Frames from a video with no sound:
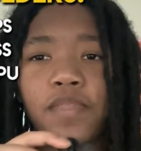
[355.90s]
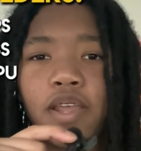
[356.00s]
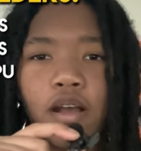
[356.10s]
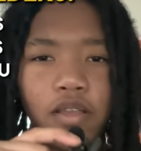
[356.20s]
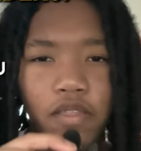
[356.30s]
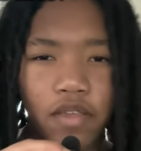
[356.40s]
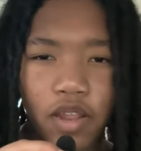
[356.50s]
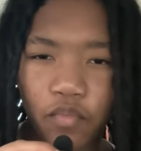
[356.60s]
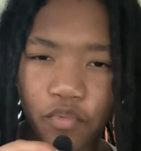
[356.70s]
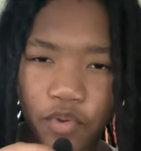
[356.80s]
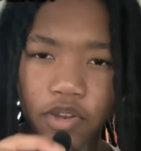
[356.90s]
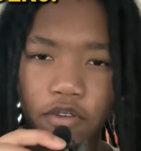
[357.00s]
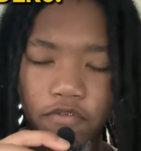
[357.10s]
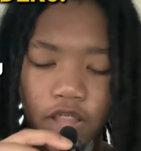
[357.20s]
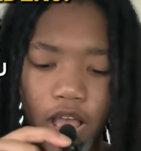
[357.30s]
Then I'll either end with reared
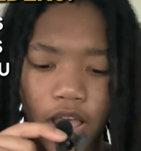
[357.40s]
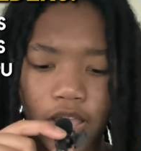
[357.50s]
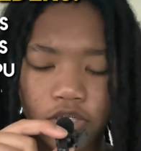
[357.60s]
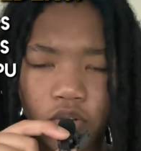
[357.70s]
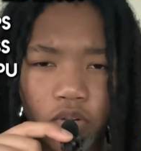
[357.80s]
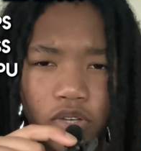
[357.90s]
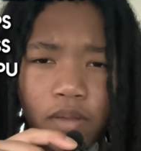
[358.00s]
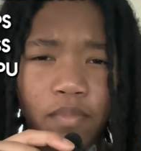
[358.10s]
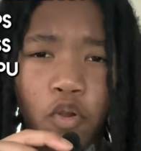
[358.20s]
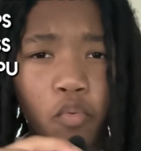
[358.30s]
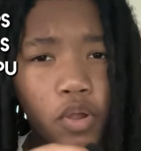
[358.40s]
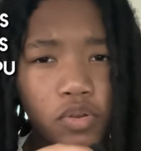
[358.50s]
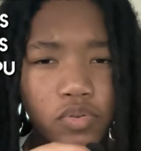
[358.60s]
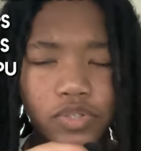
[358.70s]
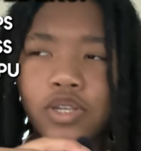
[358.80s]
up flies or dumbbell
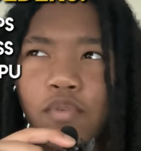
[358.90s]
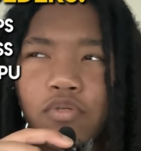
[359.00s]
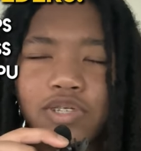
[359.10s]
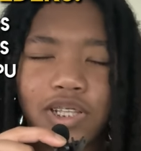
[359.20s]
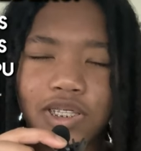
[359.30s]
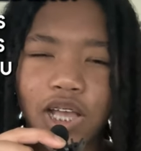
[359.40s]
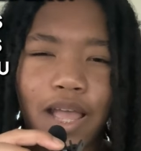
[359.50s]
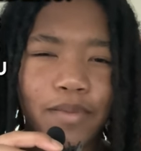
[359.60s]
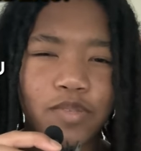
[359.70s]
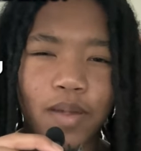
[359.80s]
rows. Most of the time it's